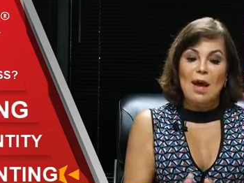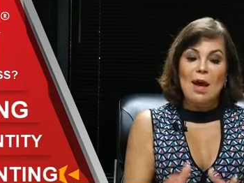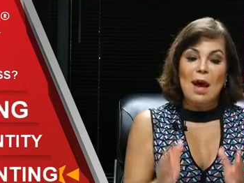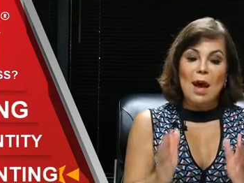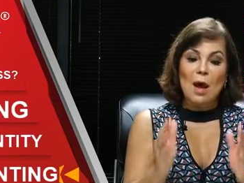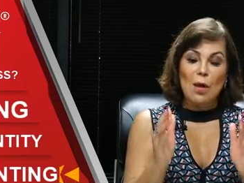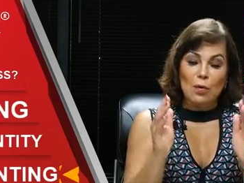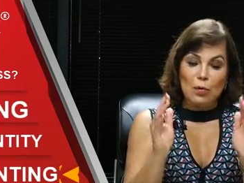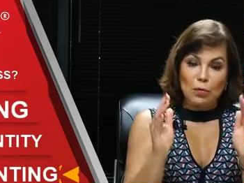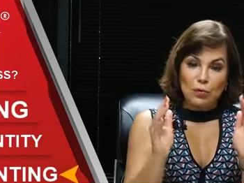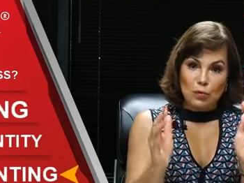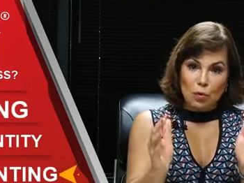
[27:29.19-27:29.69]

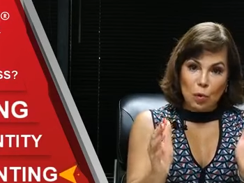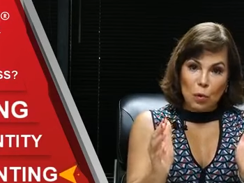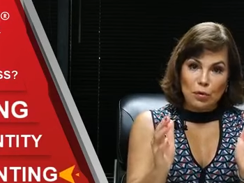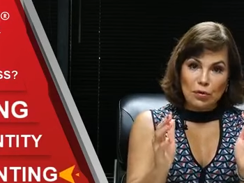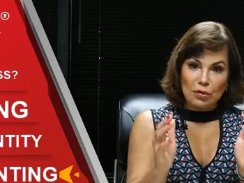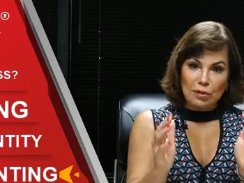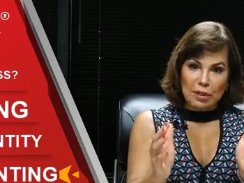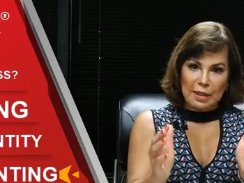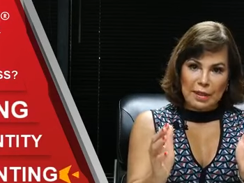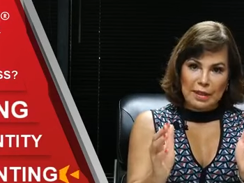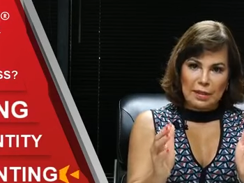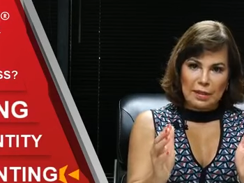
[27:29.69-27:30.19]
Out of
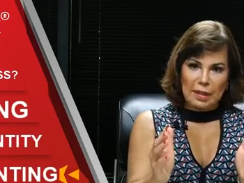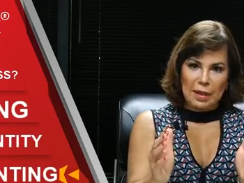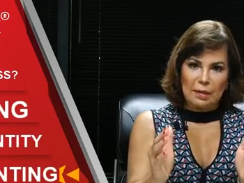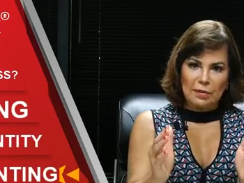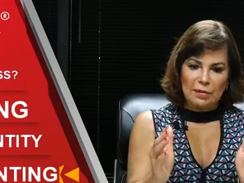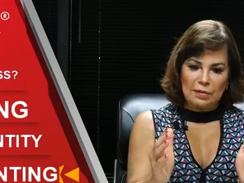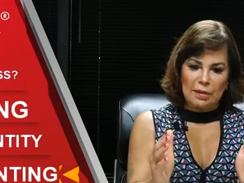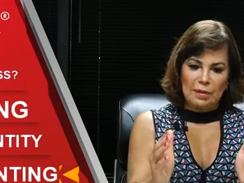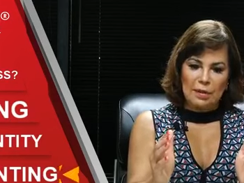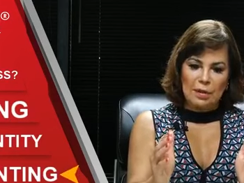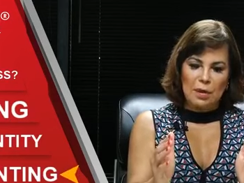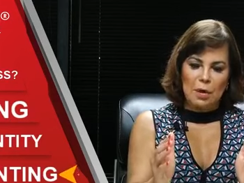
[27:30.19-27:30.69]
those
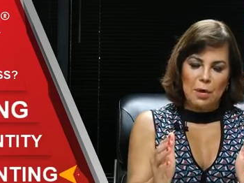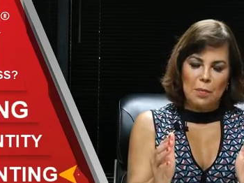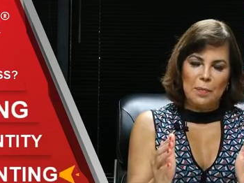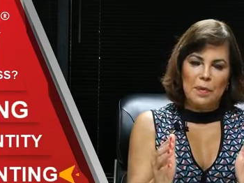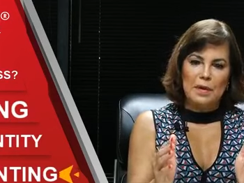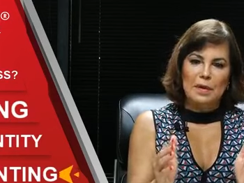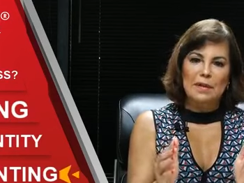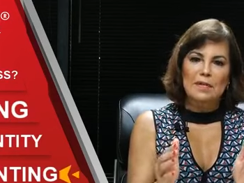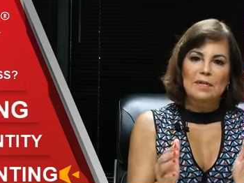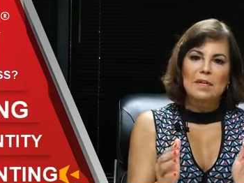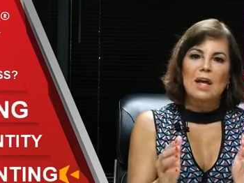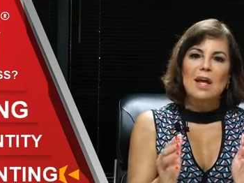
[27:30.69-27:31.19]
10,000
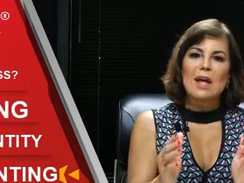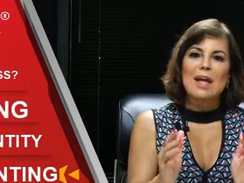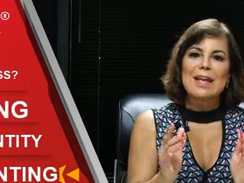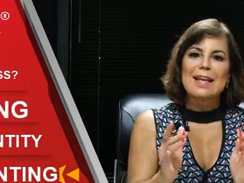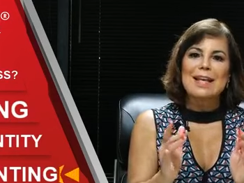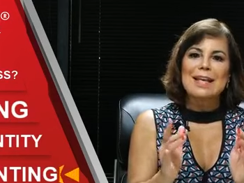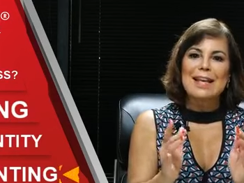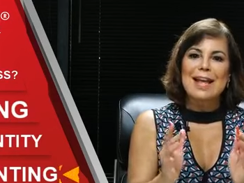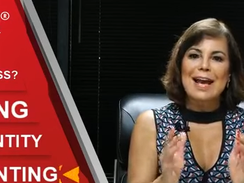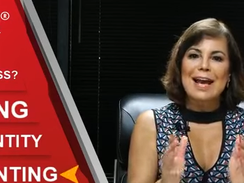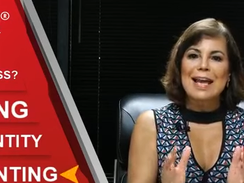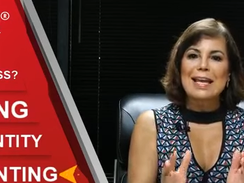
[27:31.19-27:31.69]
companies,
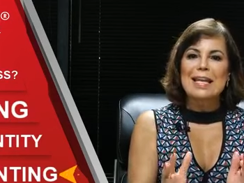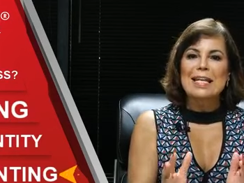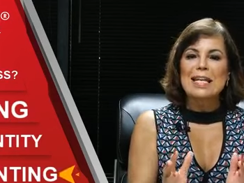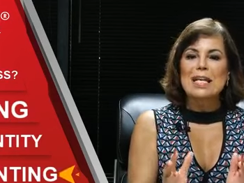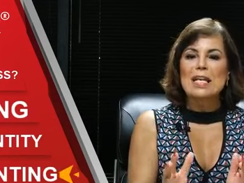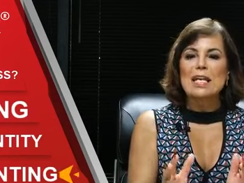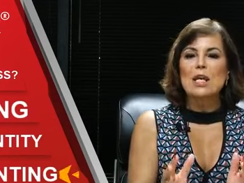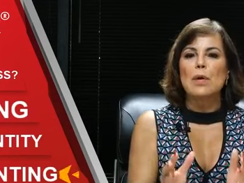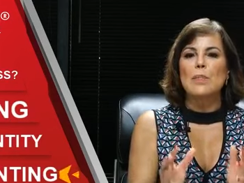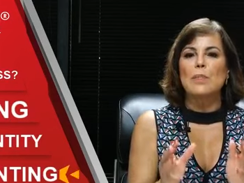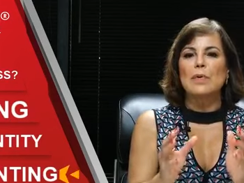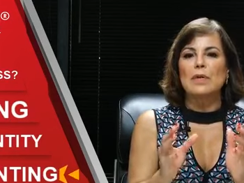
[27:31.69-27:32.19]

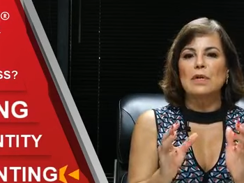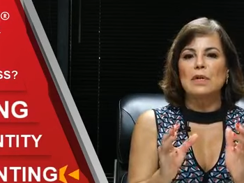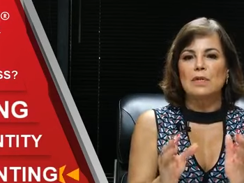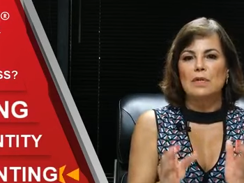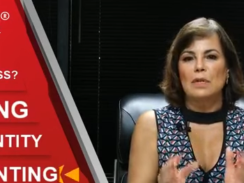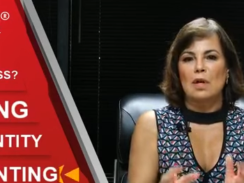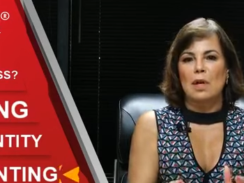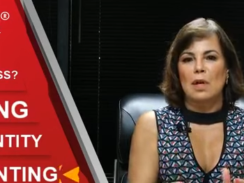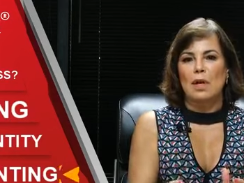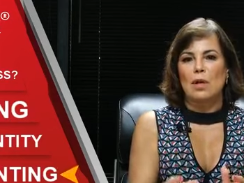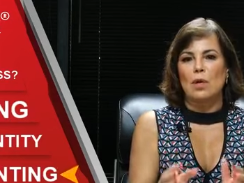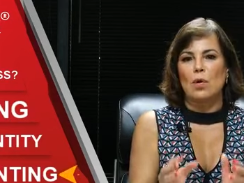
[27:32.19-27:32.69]

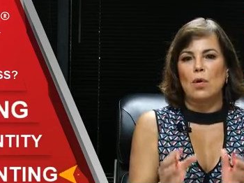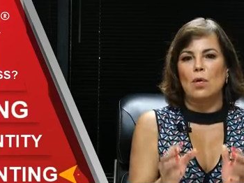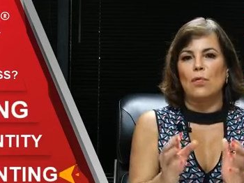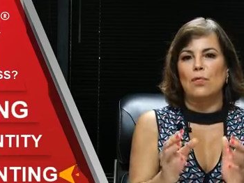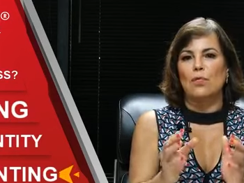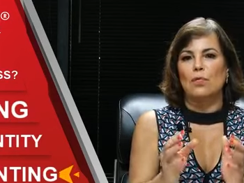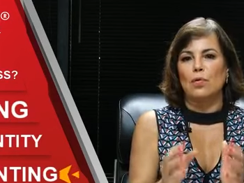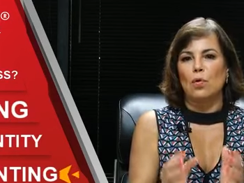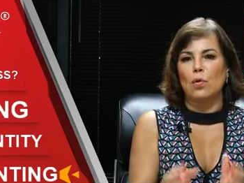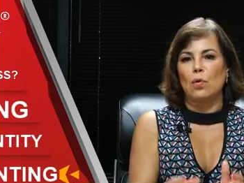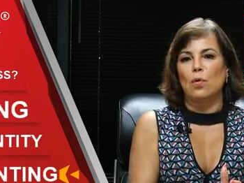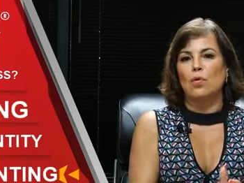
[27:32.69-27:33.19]
90%
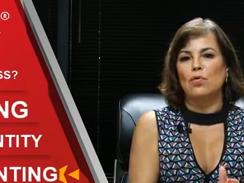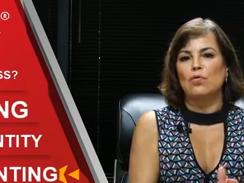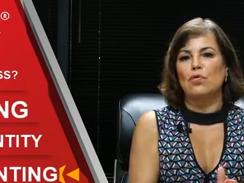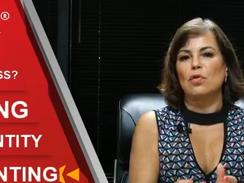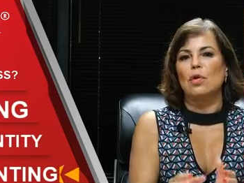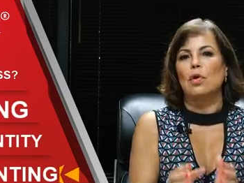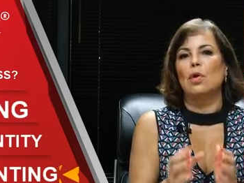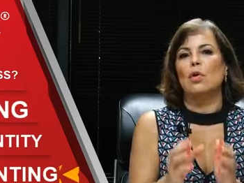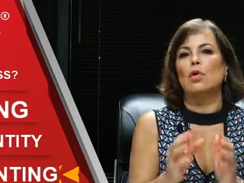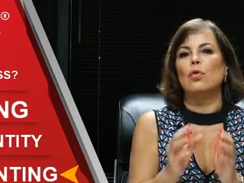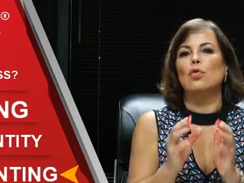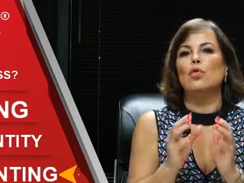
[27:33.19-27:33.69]
of those
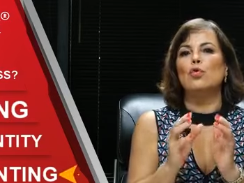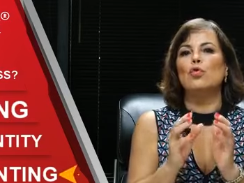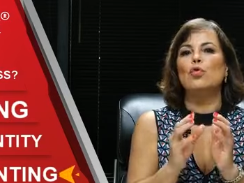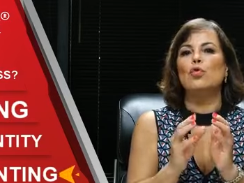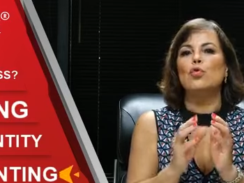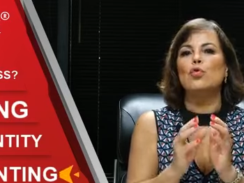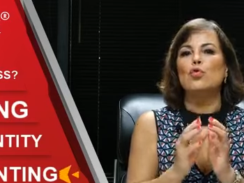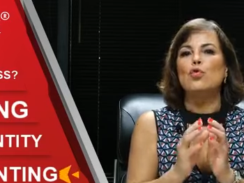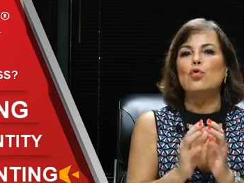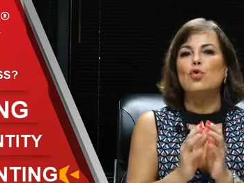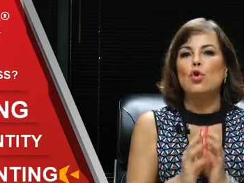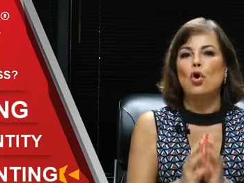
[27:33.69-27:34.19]

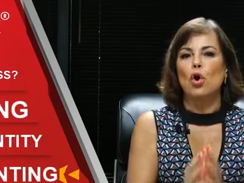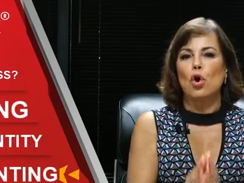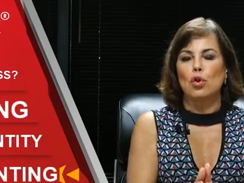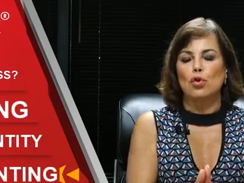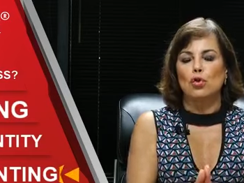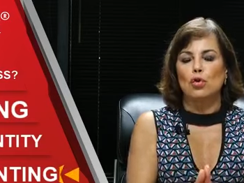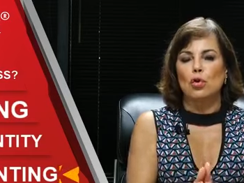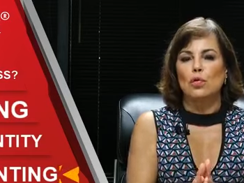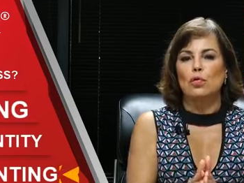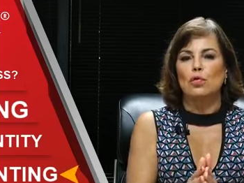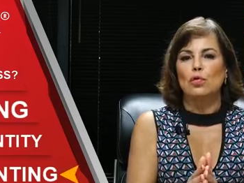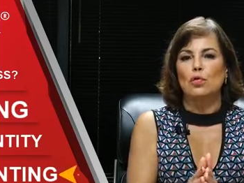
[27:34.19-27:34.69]
do
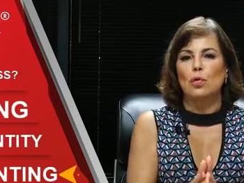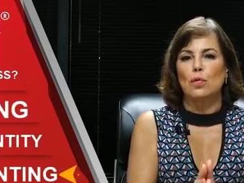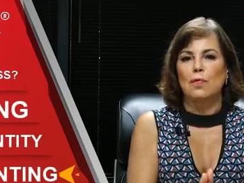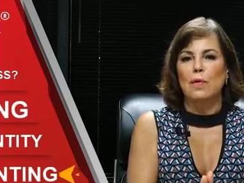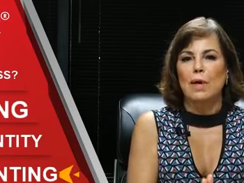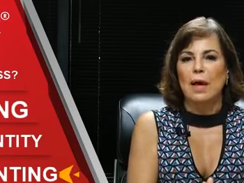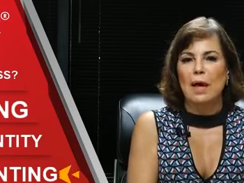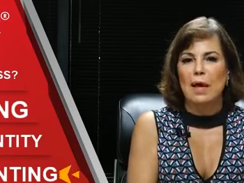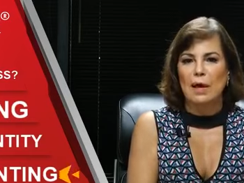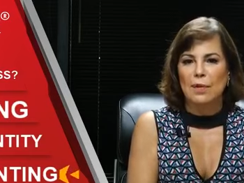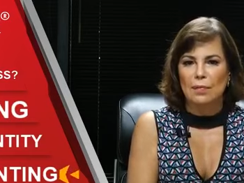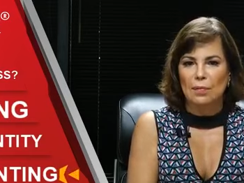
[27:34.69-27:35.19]
not
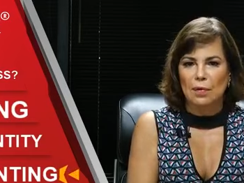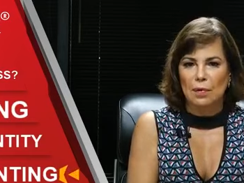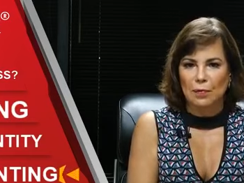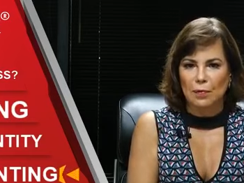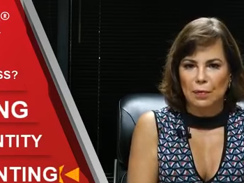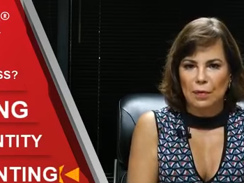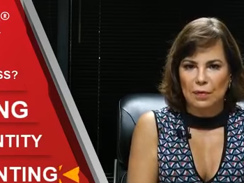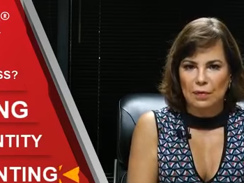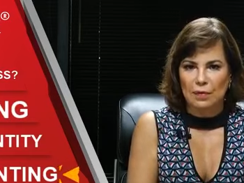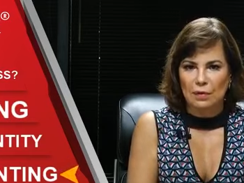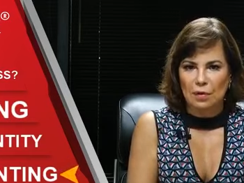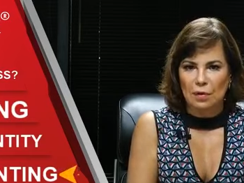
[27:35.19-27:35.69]
survive the
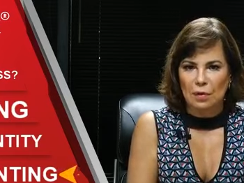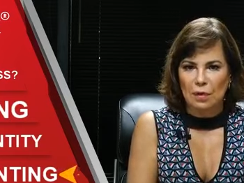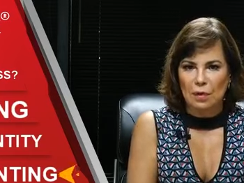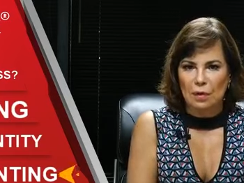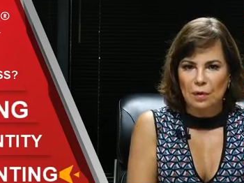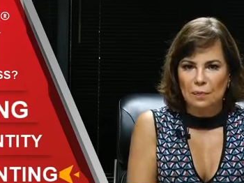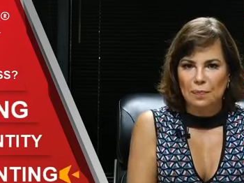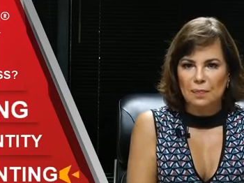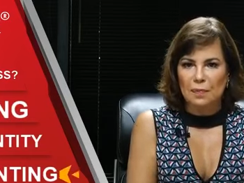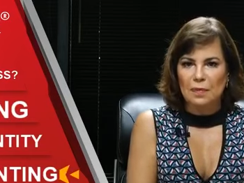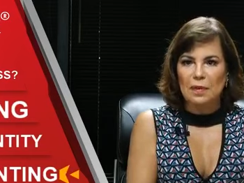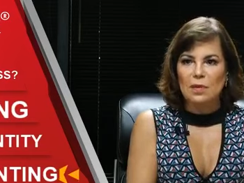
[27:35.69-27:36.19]
first year.